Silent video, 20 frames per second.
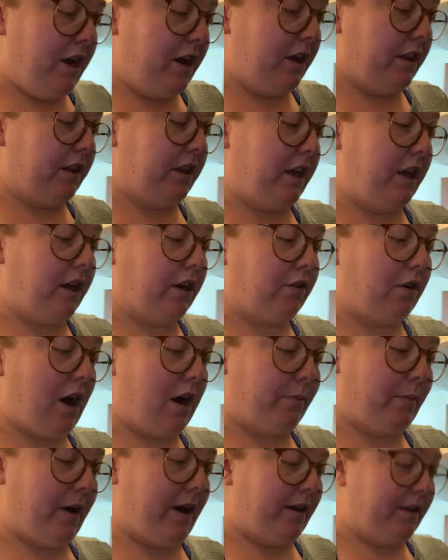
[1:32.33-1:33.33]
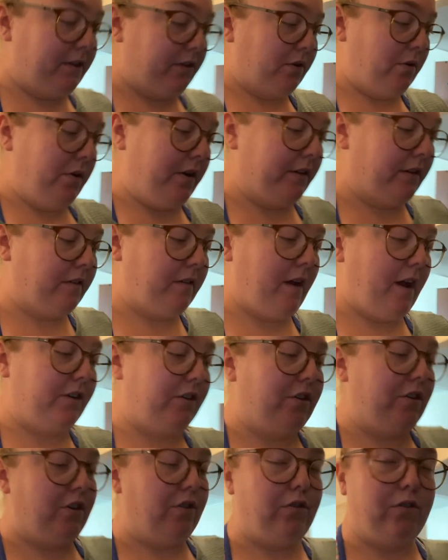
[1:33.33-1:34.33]
the crock pot. So it's, I
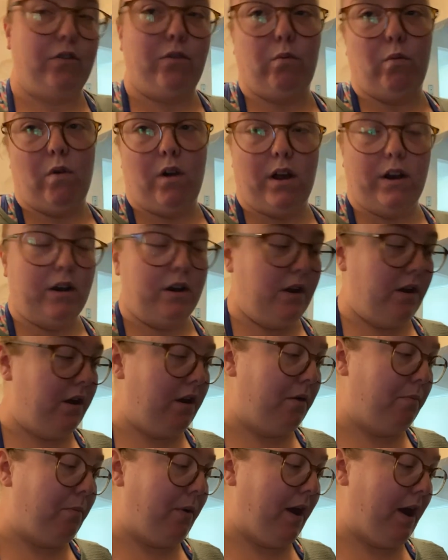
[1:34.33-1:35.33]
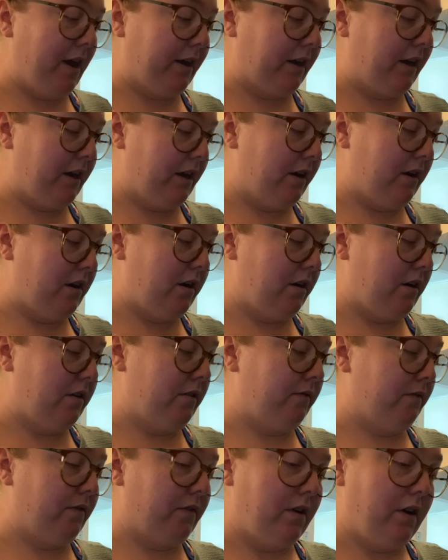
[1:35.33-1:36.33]
just used one packet
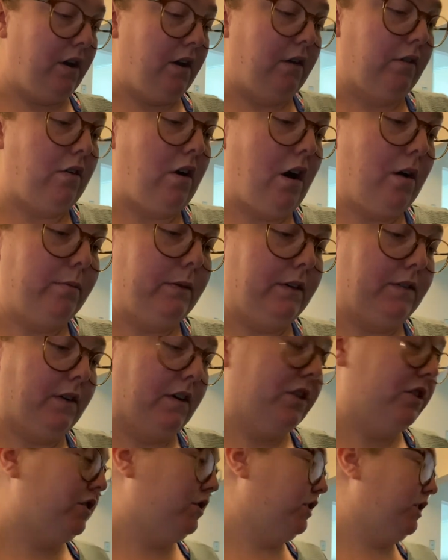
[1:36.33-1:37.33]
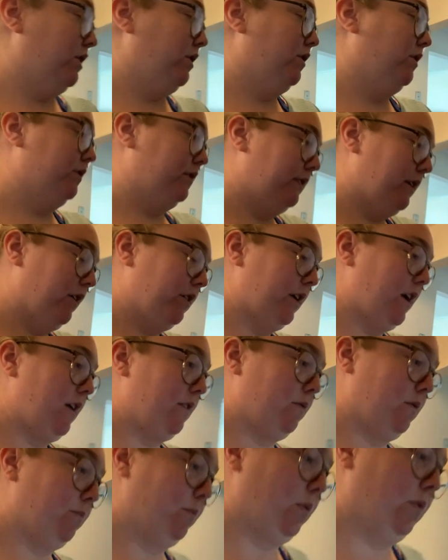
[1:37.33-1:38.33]
of ground beef. I'll show you because I already had
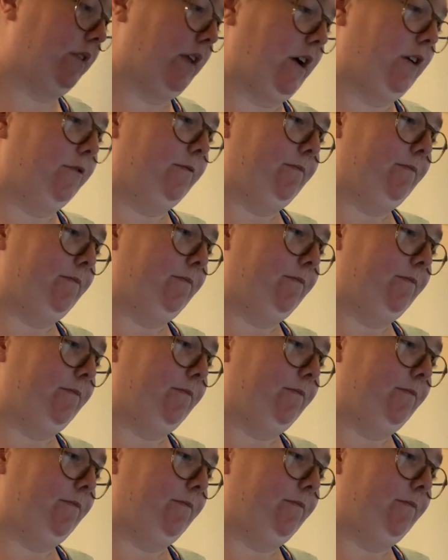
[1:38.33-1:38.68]
one pulled out